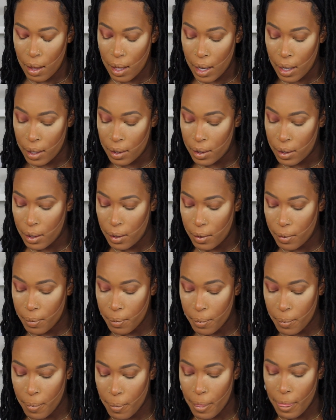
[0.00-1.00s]
that,
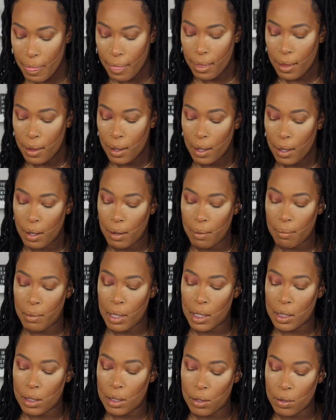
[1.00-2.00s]

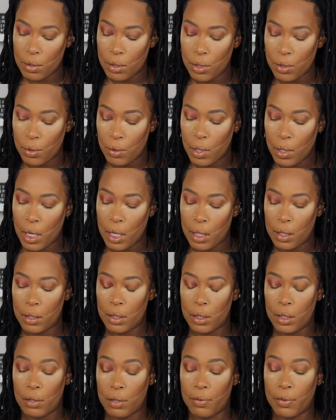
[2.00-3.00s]
mix those two
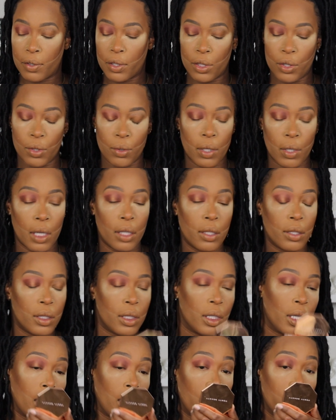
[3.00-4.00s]
colors, the first two colors
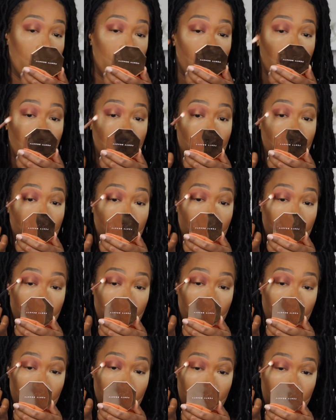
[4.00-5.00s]
together,
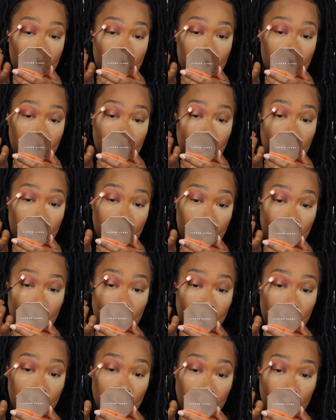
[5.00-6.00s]
and just go ahead
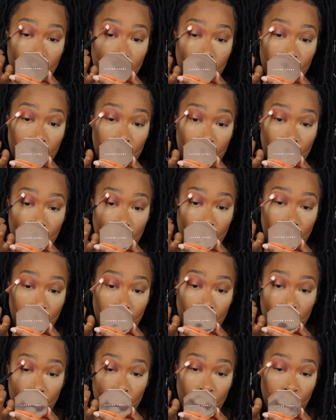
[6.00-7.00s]
and like blend it
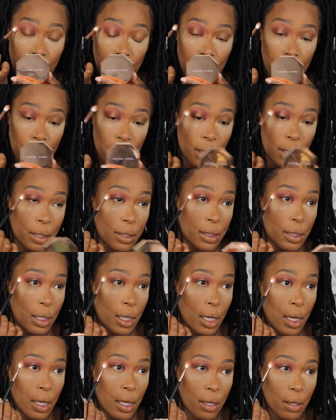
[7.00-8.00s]
out. And this
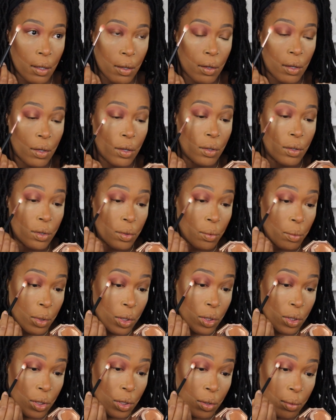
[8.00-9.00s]
again, you can use a
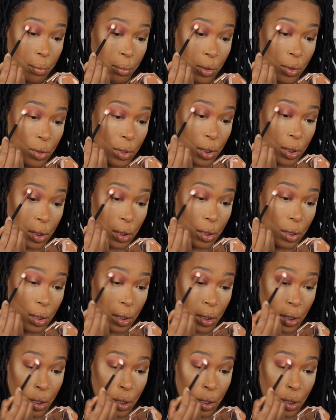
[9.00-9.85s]
windshield motion,